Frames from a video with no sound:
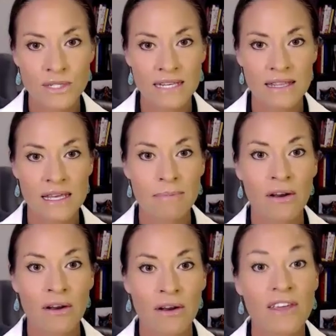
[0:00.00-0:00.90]
the amount
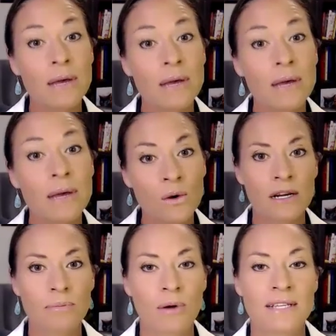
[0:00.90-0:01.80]
of chemicals that are
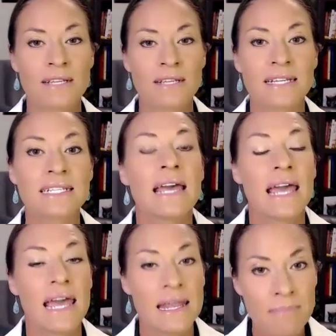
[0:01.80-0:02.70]
present
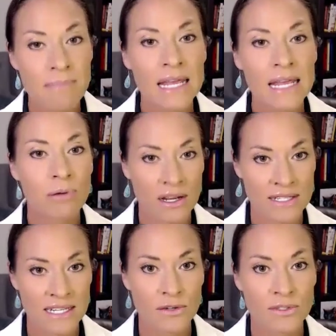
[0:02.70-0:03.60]
in many
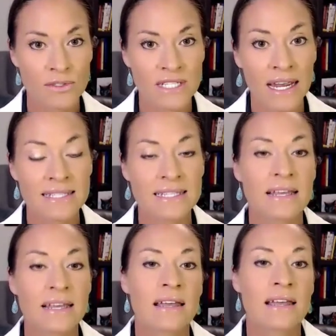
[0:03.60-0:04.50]
processed food diets
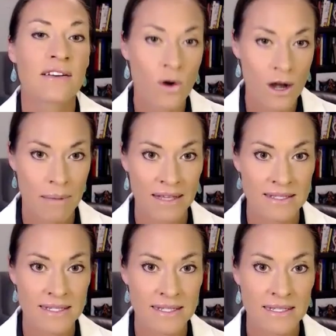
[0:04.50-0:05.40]
for our
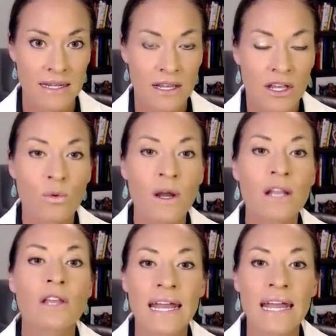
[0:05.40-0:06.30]
pets. You want
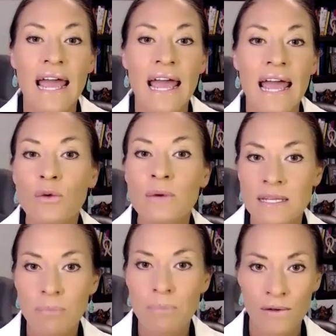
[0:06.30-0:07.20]
to look at how do we
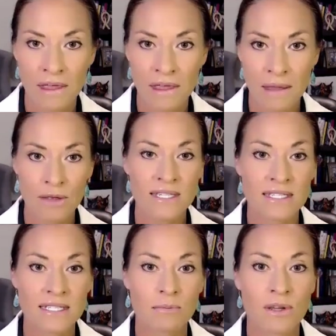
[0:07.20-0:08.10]
support the immune
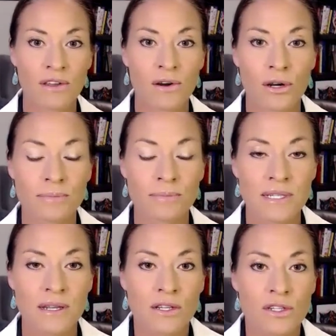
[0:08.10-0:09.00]
system with herbs.
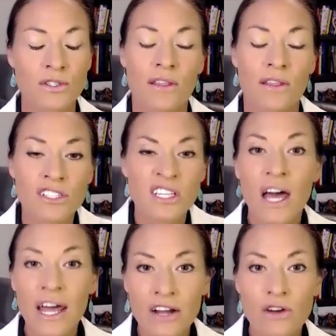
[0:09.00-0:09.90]
So there's a
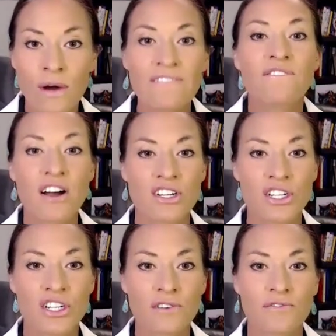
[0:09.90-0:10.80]
lot of great
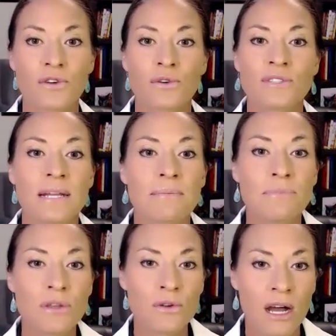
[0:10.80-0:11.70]
functional foods and
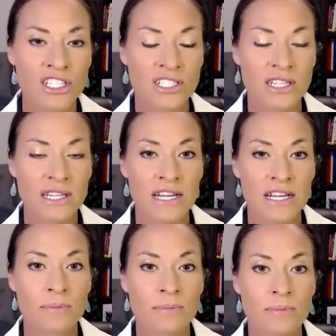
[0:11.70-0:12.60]
immune modulating
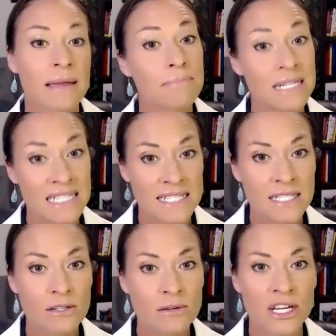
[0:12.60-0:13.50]
herbs like
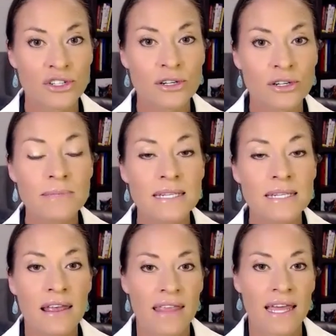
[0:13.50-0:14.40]
medicinal mushrooms
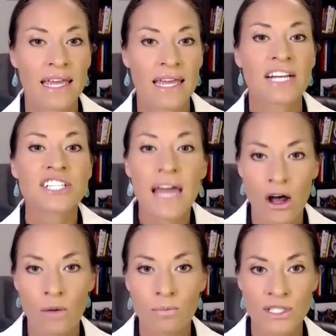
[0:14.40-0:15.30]
that can actually
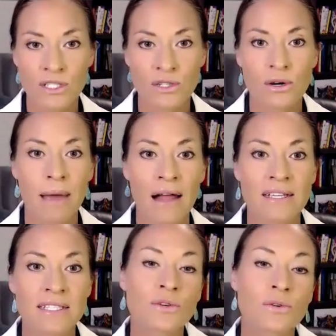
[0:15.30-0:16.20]
help restore
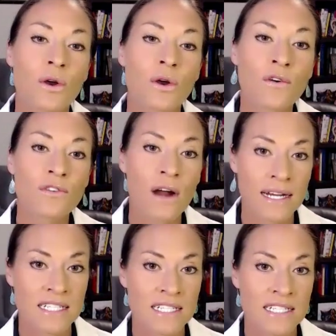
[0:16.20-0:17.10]
balance to an
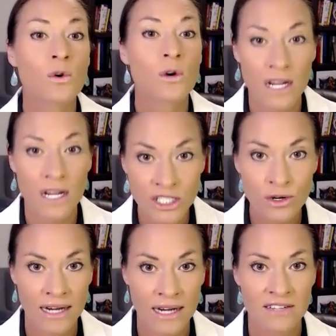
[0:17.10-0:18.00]
overactive or
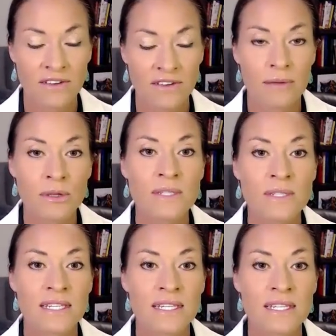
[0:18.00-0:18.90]
underactive immune
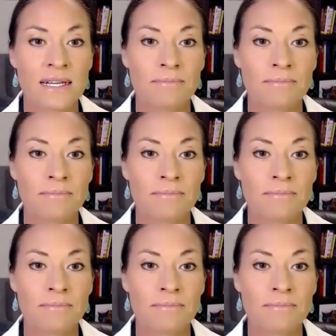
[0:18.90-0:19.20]
system.